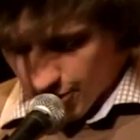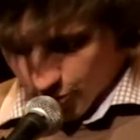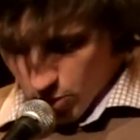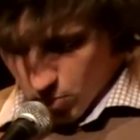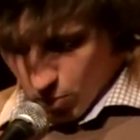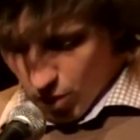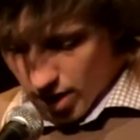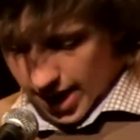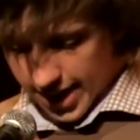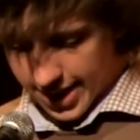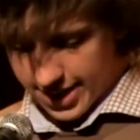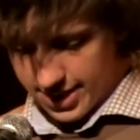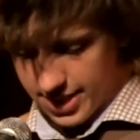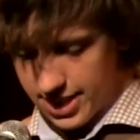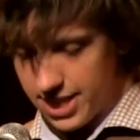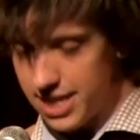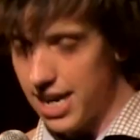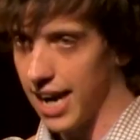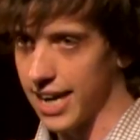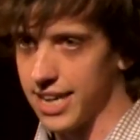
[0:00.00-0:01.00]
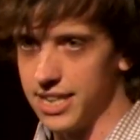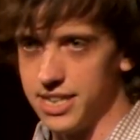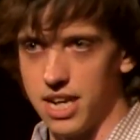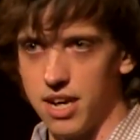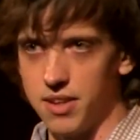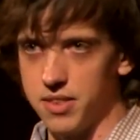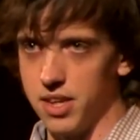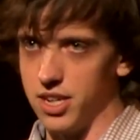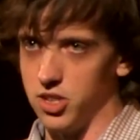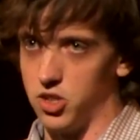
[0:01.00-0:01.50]
from what I can see, I can
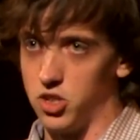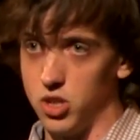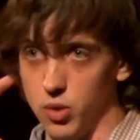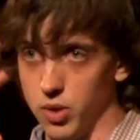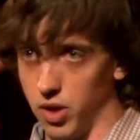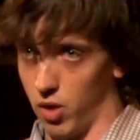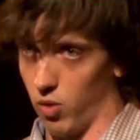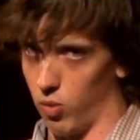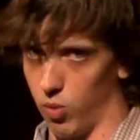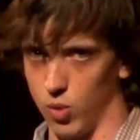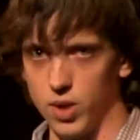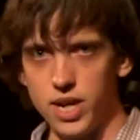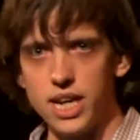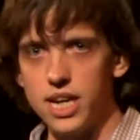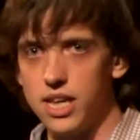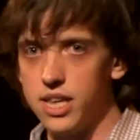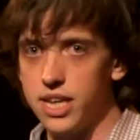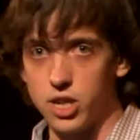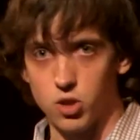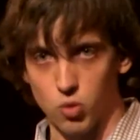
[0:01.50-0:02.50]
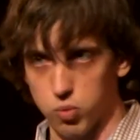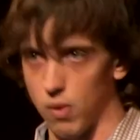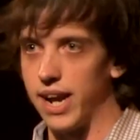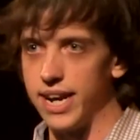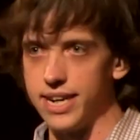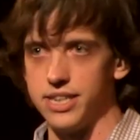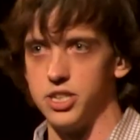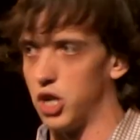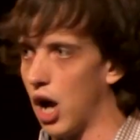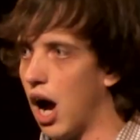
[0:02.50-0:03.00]
tell that he's doing a really
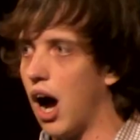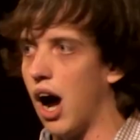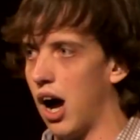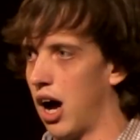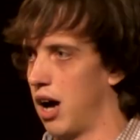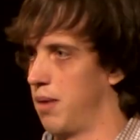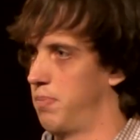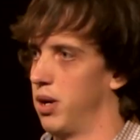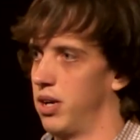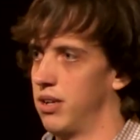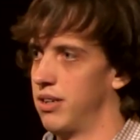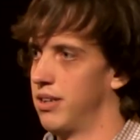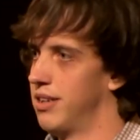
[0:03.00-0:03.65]
great job.